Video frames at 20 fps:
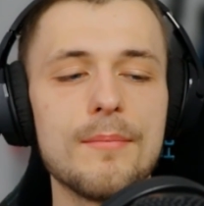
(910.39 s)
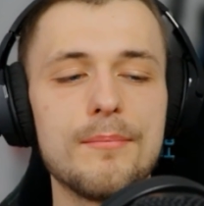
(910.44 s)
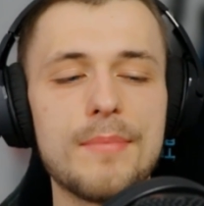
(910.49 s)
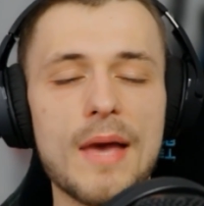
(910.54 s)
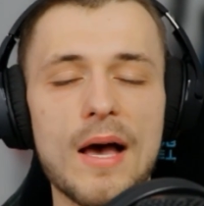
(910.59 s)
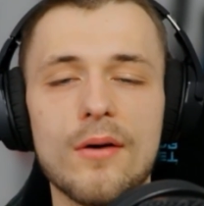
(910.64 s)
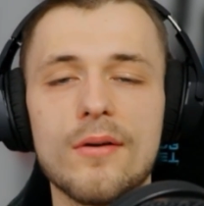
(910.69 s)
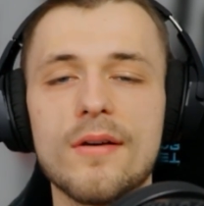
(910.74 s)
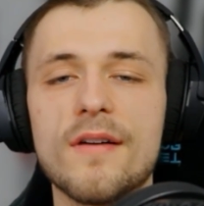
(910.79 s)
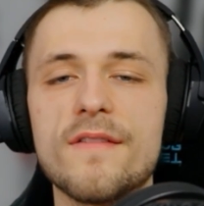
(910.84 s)

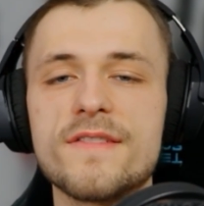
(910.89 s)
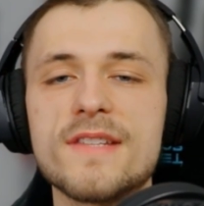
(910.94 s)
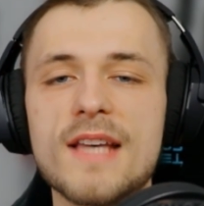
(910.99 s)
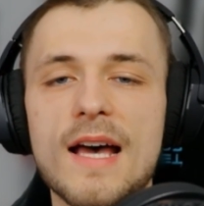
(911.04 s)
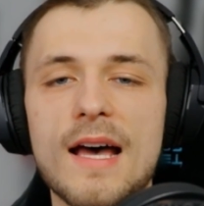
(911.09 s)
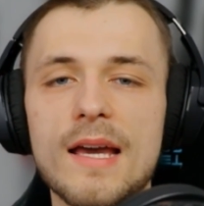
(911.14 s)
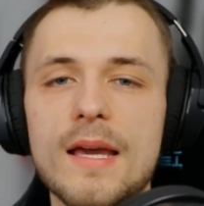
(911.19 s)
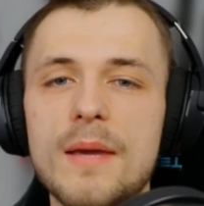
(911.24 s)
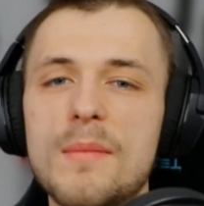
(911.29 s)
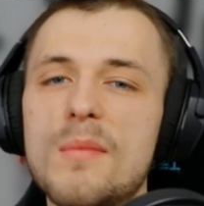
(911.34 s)
bout of
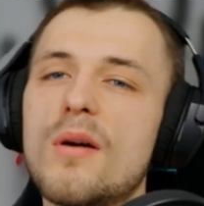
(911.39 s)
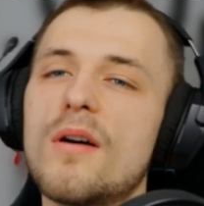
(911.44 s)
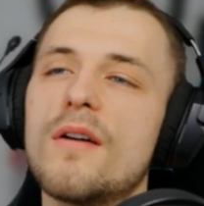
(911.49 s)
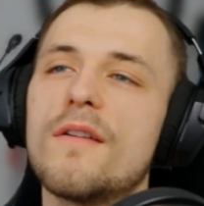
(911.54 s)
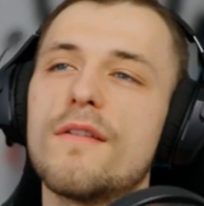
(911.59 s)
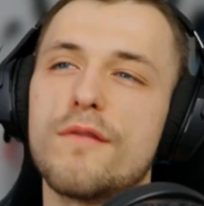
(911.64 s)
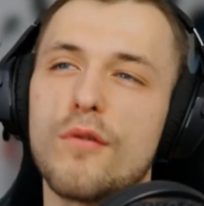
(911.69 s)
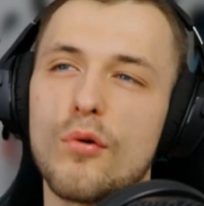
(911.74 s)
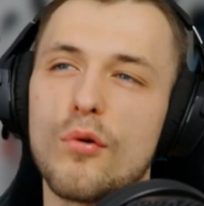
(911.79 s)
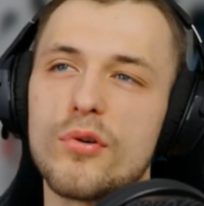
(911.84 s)
time
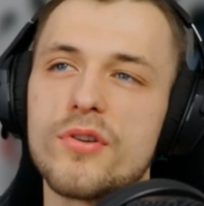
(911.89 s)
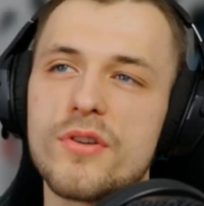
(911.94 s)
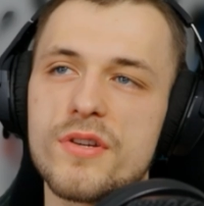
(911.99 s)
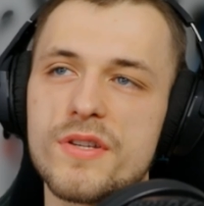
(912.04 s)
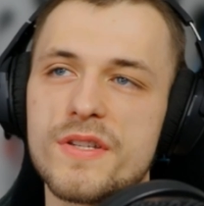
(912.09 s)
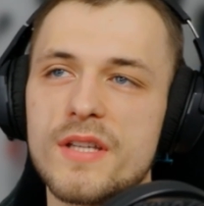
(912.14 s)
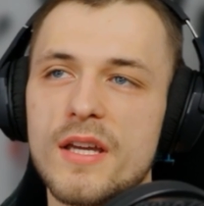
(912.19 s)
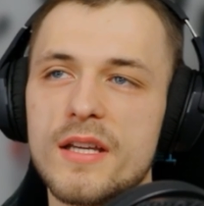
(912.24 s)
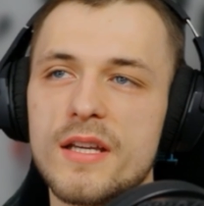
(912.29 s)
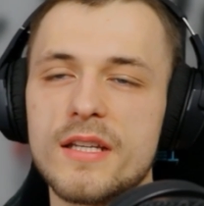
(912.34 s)
for your
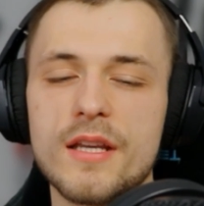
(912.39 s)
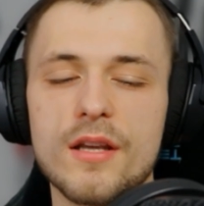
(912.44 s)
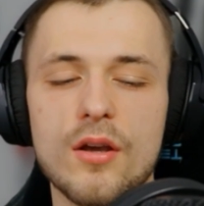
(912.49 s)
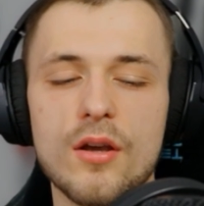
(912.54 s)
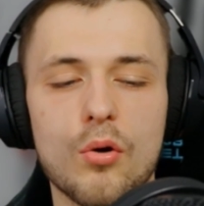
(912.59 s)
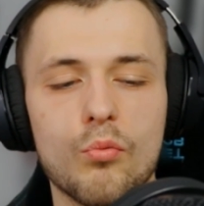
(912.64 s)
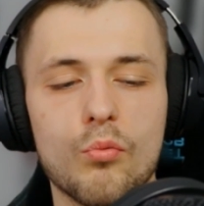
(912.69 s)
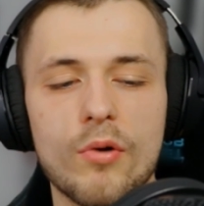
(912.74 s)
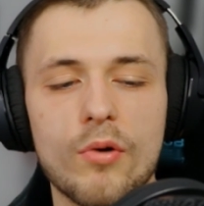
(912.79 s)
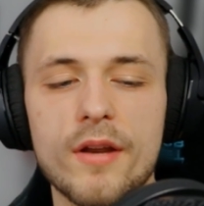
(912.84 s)
studying
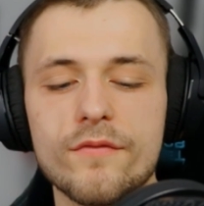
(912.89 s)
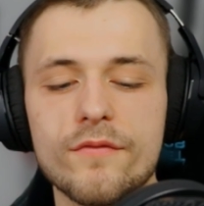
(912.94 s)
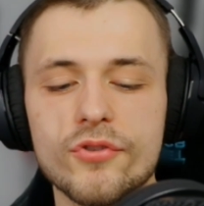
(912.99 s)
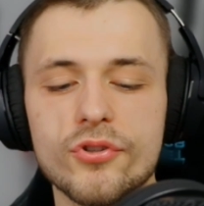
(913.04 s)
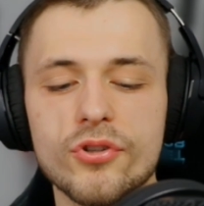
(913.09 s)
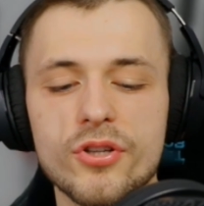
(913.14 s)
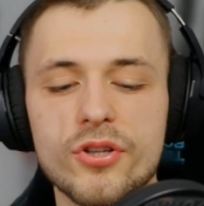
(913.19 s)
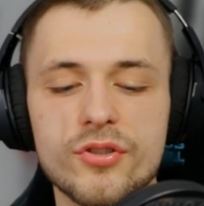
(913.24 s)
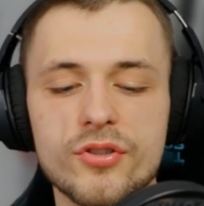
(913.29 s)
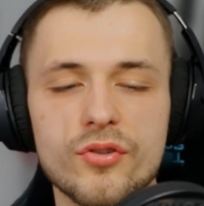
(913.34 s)
or whatever you're
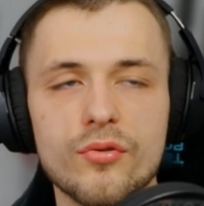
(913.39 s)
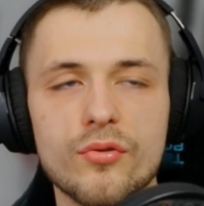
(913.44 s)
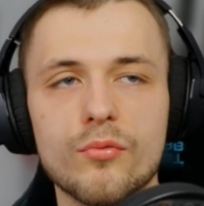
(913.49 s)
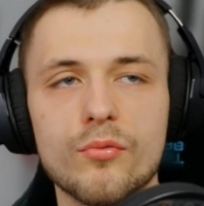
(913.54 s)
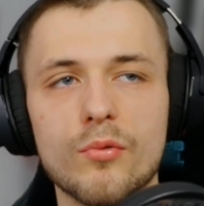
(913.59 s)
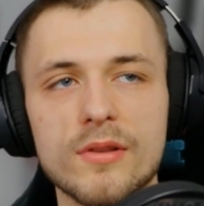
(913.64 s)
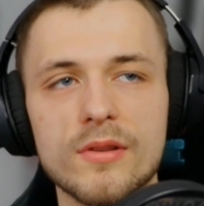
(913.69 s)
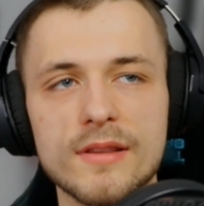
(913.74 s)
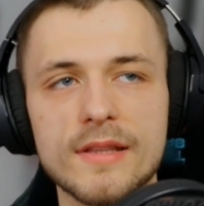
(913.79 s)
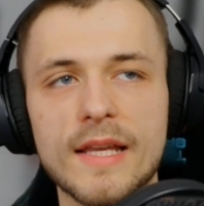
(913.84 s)
going to do
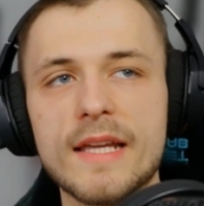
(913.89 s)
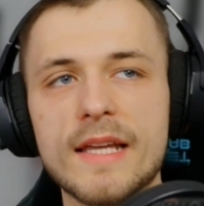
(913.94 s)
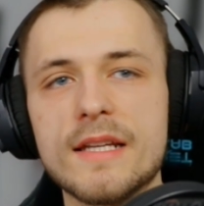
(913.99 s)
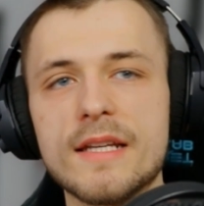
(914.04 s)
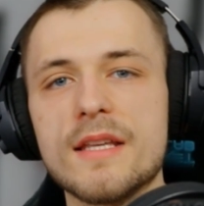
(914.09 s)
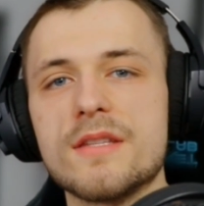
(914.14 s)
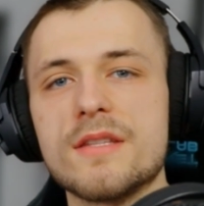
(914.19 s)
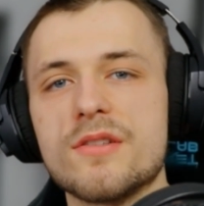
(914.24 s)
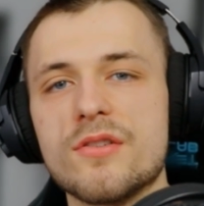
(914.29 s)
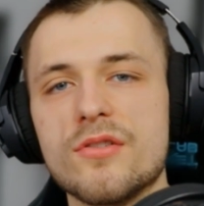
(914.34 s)

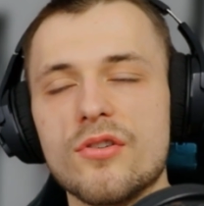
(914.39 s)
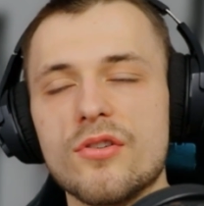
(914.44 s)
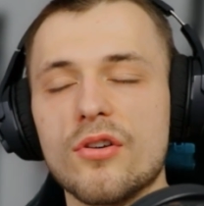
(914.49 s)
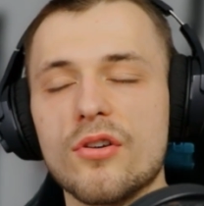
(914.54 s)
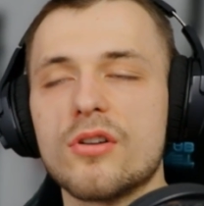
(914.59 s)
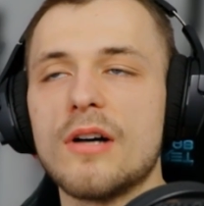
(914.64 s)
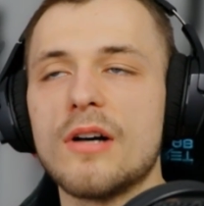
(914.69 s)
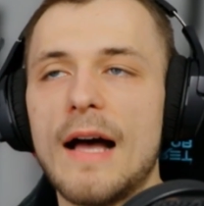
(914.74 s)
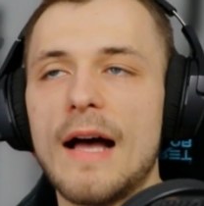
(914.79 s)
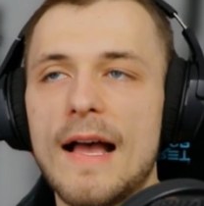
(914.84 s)
related to your
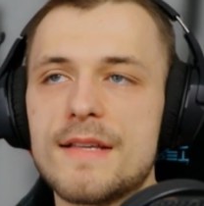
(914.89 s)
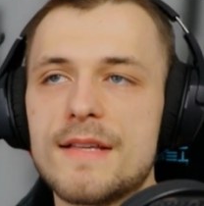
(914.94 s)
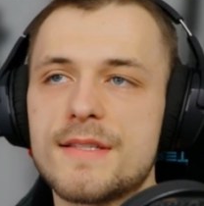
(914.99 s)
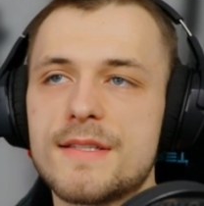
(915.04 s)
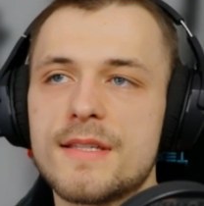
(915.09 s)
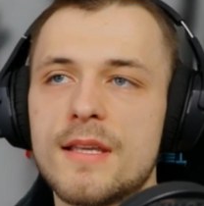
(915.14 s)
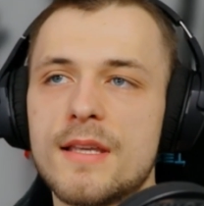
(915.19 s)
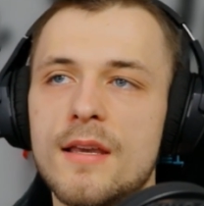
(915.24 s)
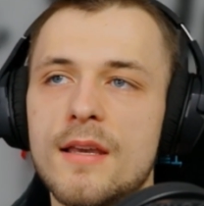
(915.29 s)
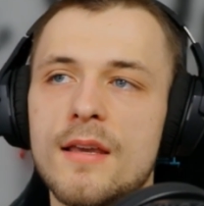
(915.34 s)

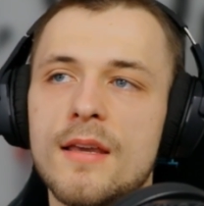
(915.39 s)
class.